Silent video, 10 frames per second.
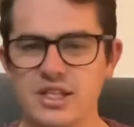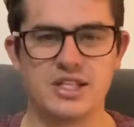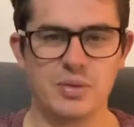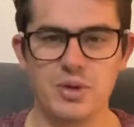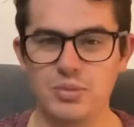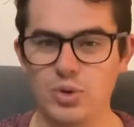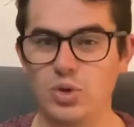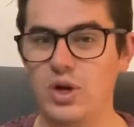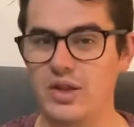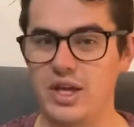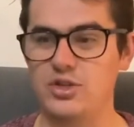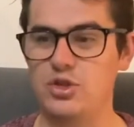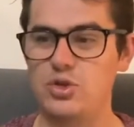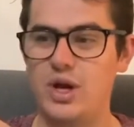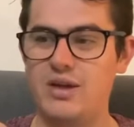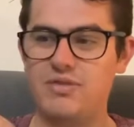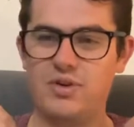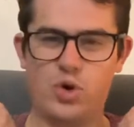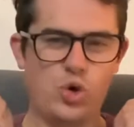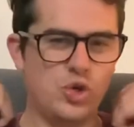Some of them look like they do have the
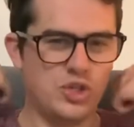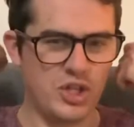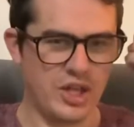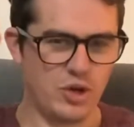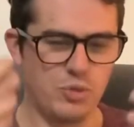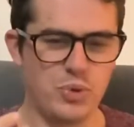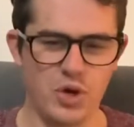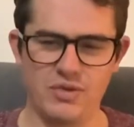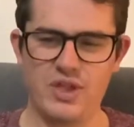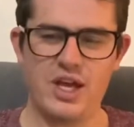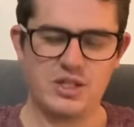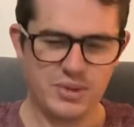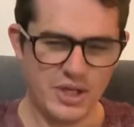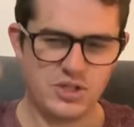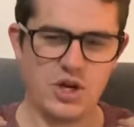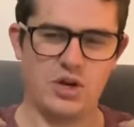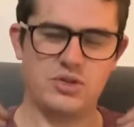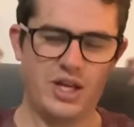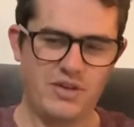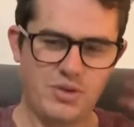hoods that they could put over their heads, but they don't.
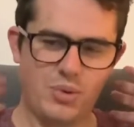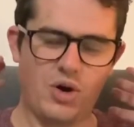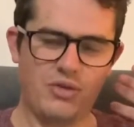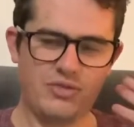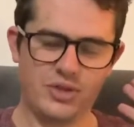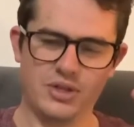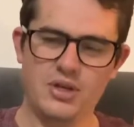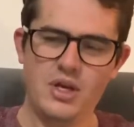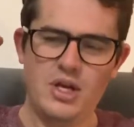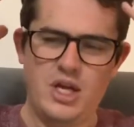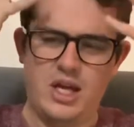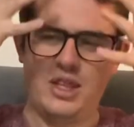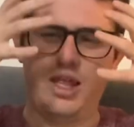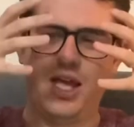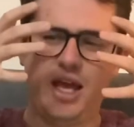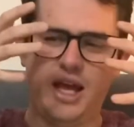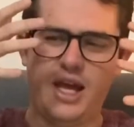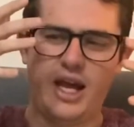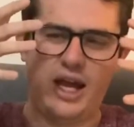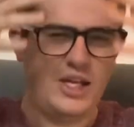They have them off, and
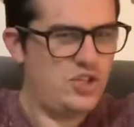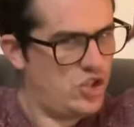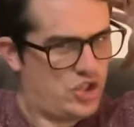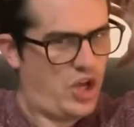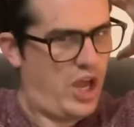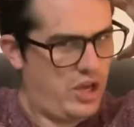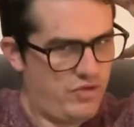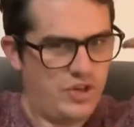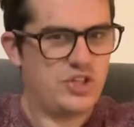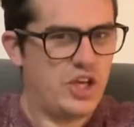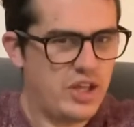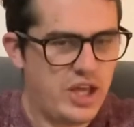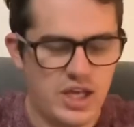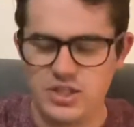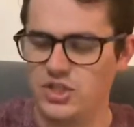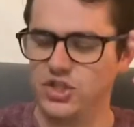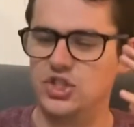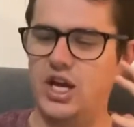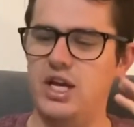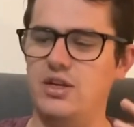their heads are shaved. Let's say their heads are
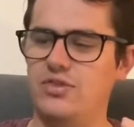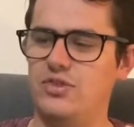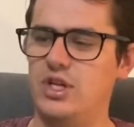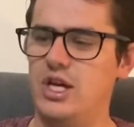shaved.